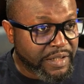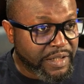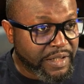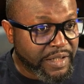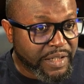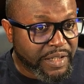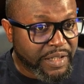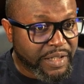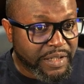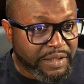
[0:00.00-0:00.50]

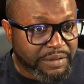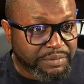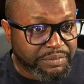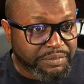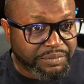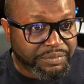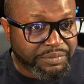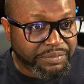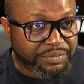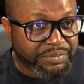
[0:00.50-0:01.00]

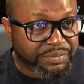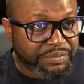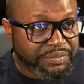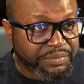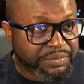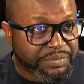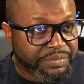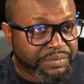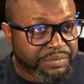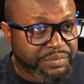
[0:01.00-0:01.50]

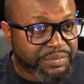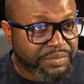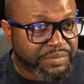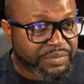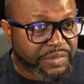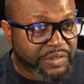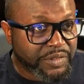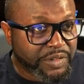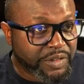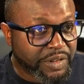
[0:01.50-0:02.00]

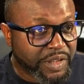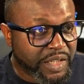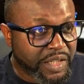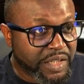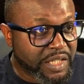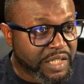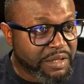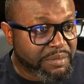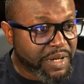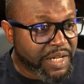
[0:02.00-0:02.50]
You can
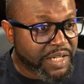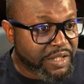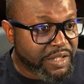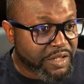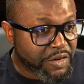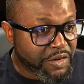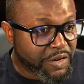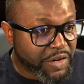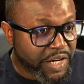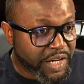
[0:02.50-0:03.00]
see my
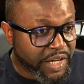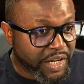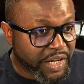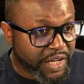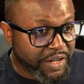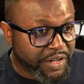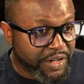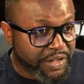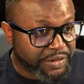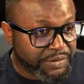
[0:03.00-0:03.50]
screen
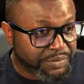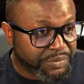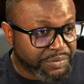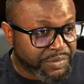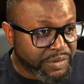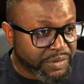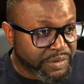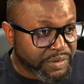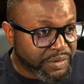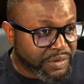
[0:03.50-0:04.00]
here.
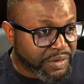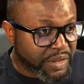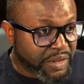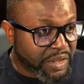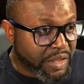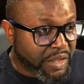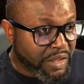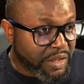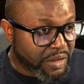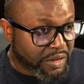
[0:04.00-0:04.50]

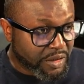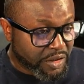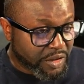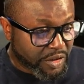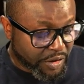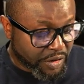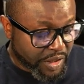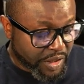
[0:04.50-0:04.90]
So